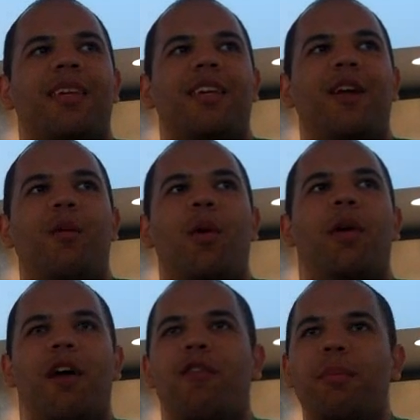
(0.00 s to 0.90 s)
we
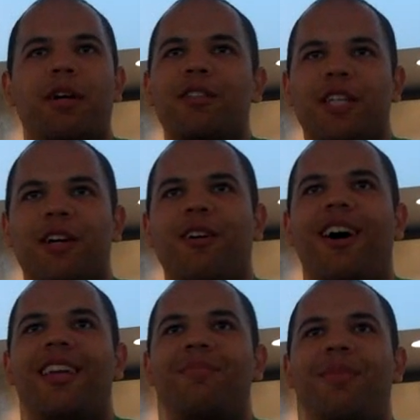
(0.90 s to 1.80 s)
went out for beers later
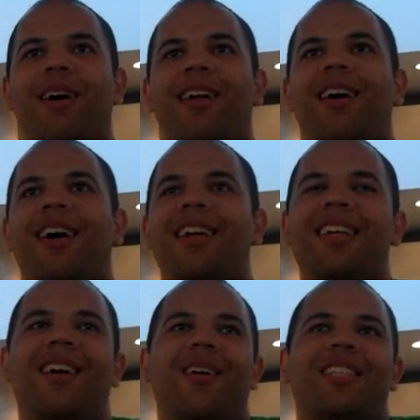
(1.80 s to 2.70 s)
on, but,
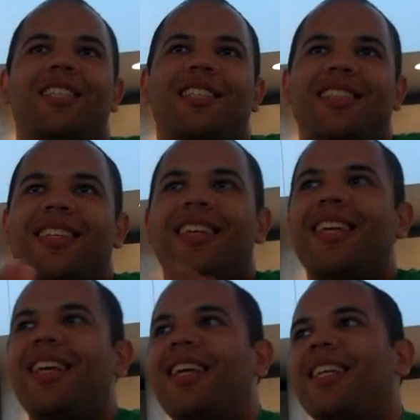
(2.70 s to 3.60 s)
it just...
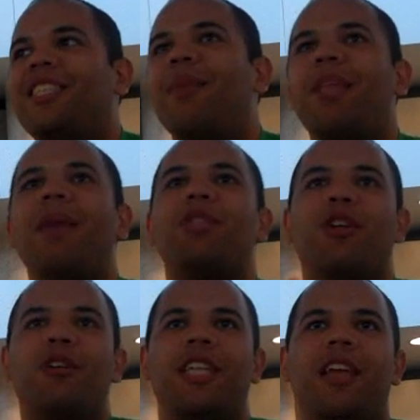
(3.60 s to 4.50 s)
sometimes
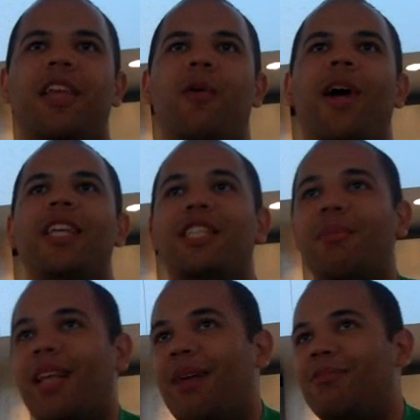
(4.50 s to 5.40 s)
turns out that way, and
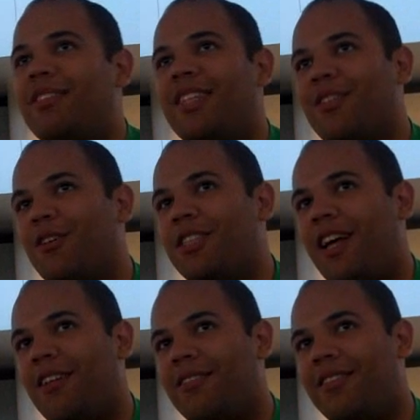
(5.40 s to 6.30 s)
sometimes it turns
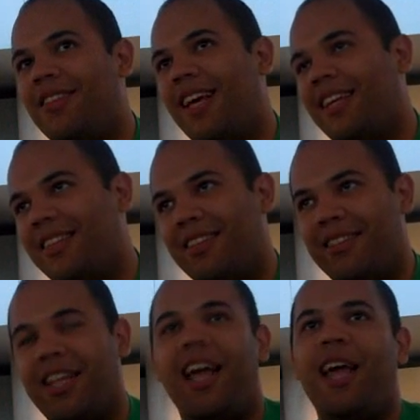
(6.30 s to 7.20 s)
out like
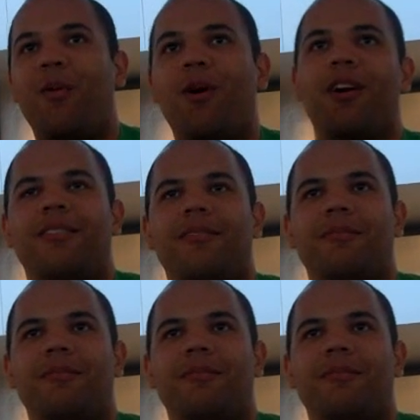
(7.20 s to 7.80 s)
today, where